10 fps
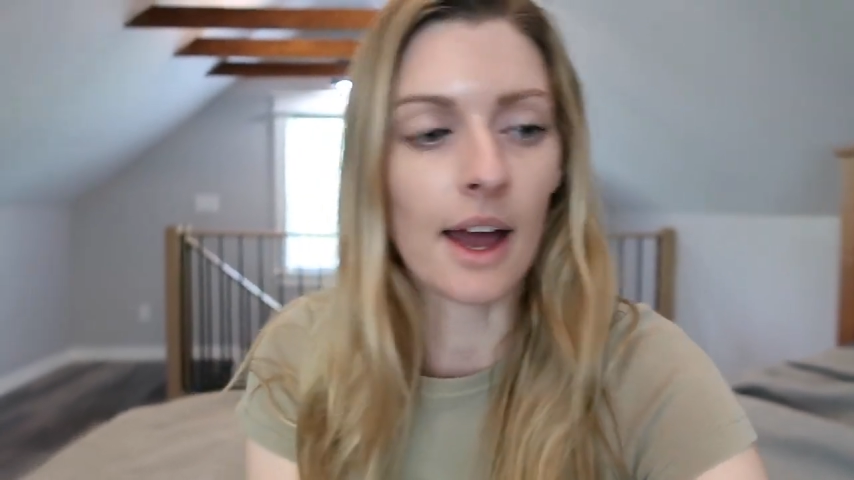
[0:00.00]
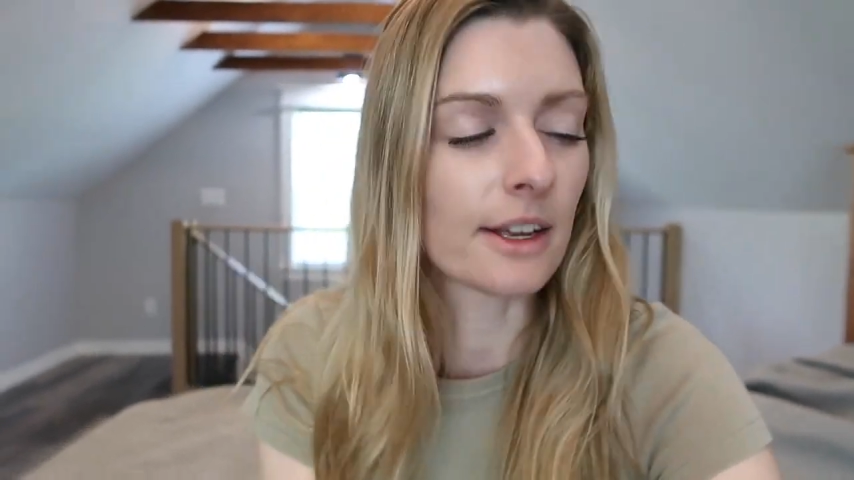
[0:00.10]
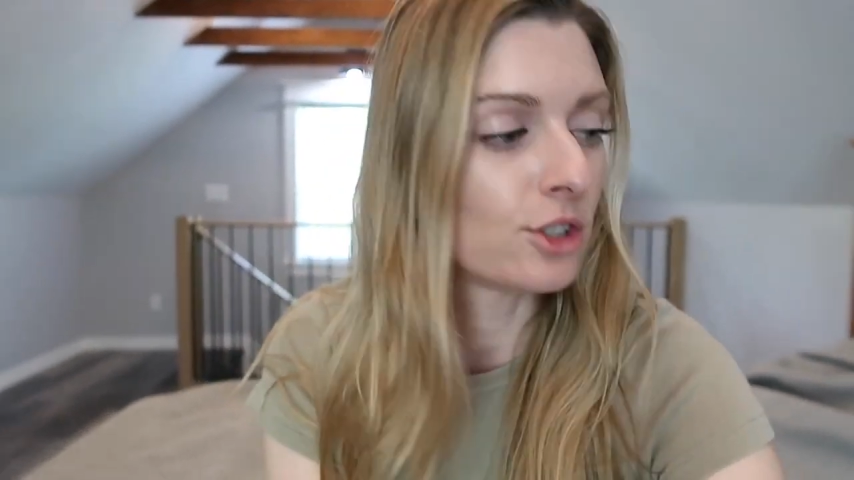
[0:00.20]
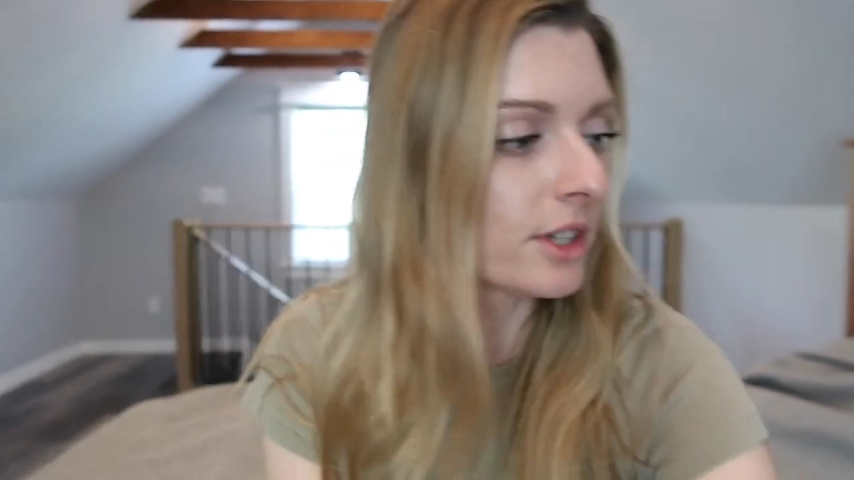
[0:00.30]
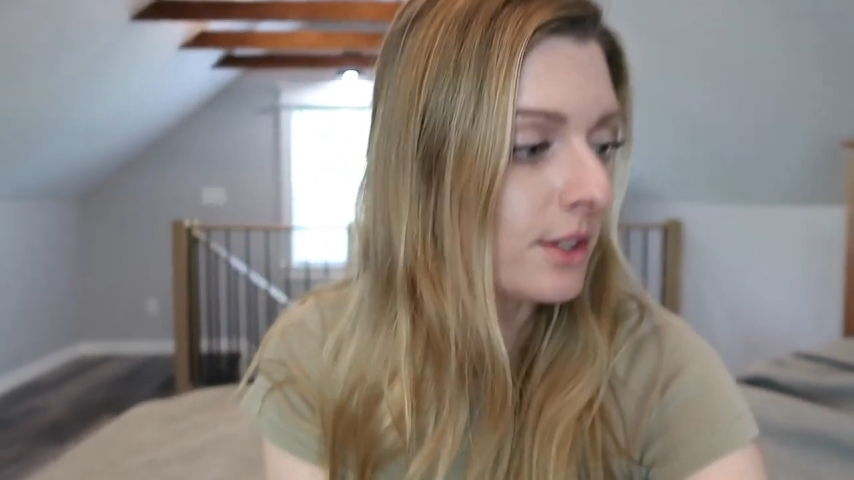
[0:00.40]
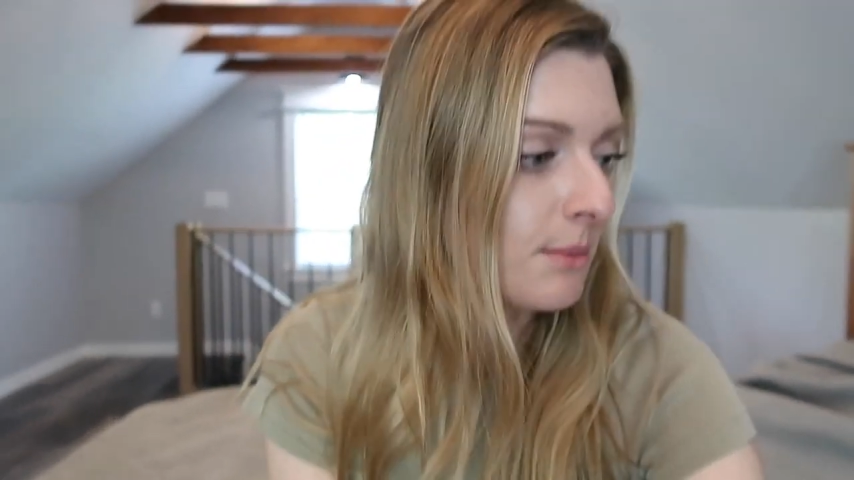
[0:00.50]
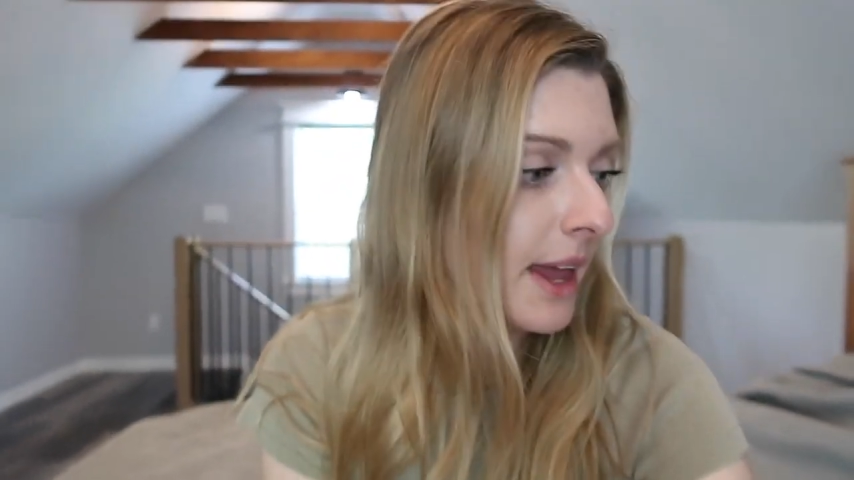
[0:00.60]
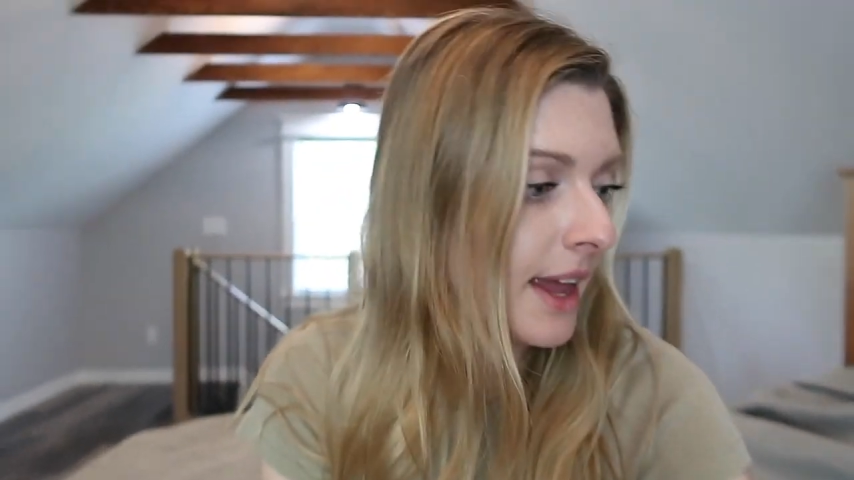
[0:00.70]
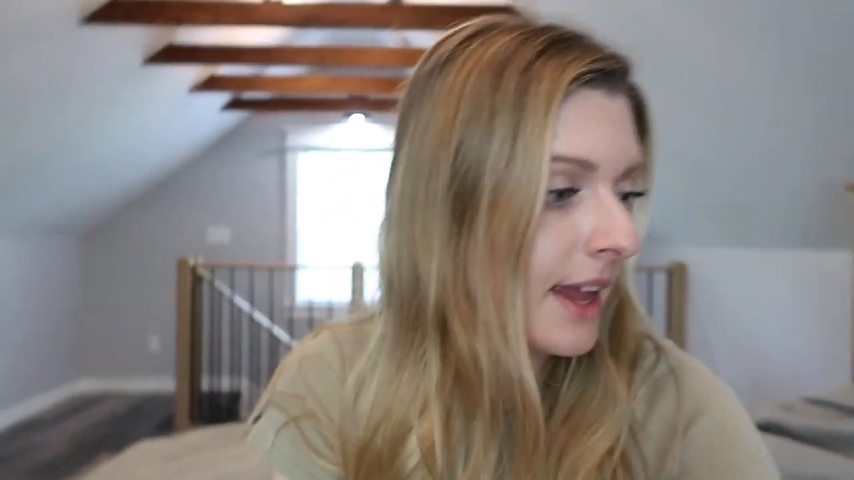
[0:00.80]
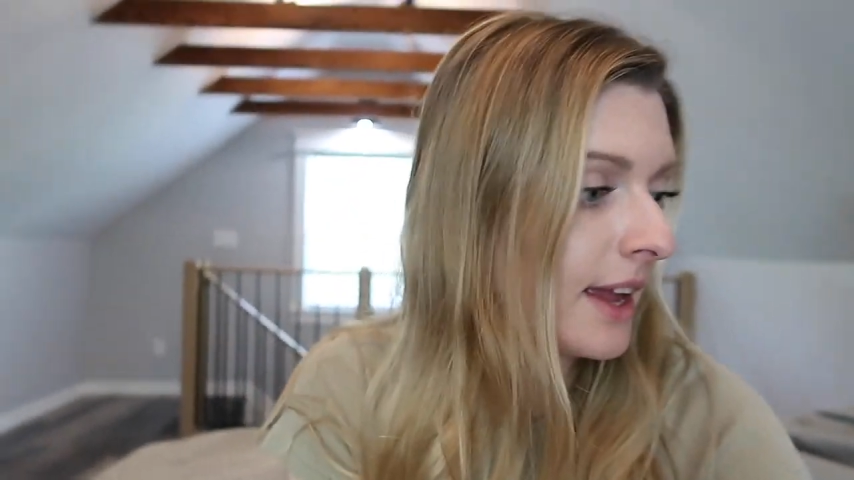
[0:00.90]
I just
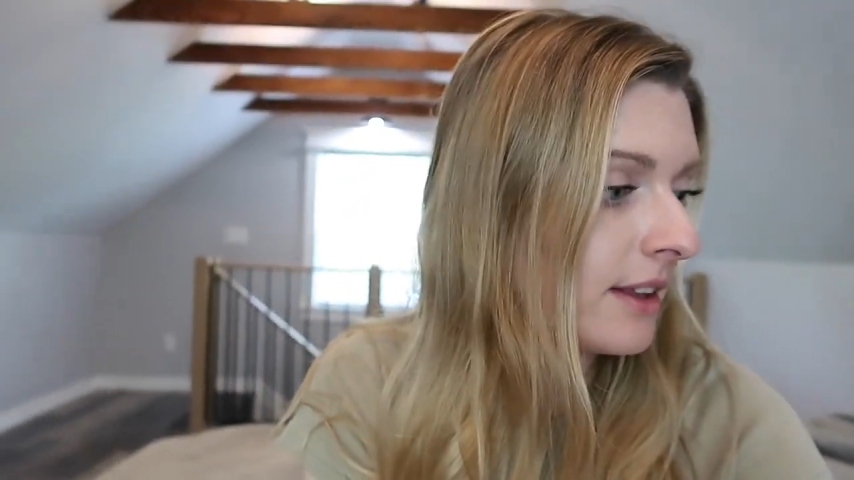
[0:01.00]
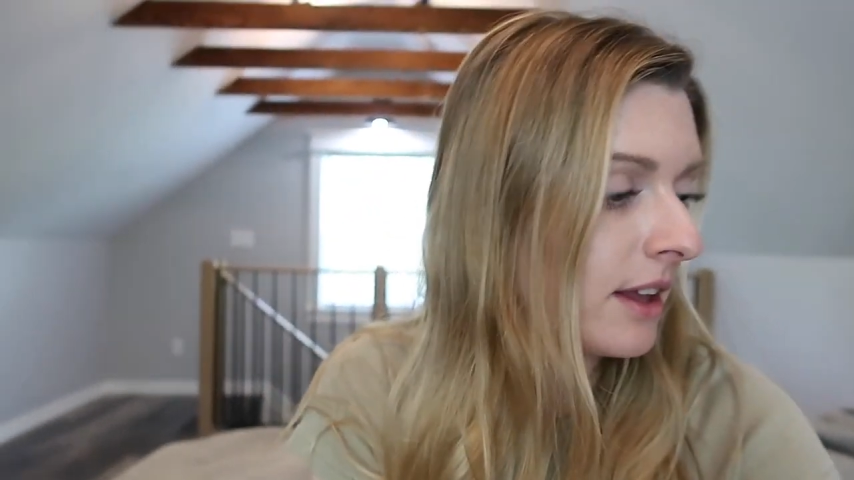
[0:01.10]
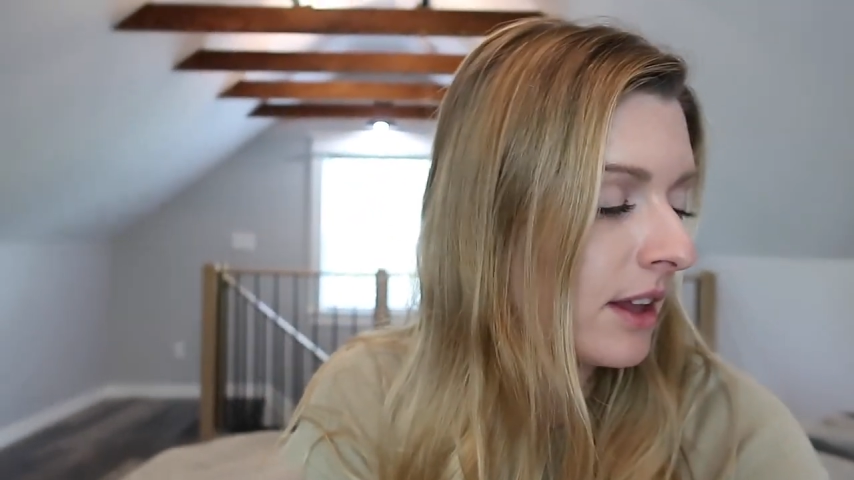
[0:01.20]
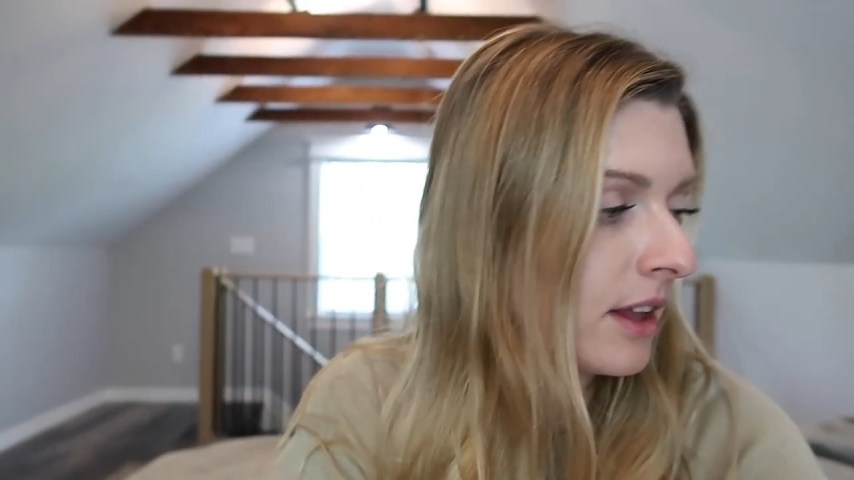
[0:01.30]
made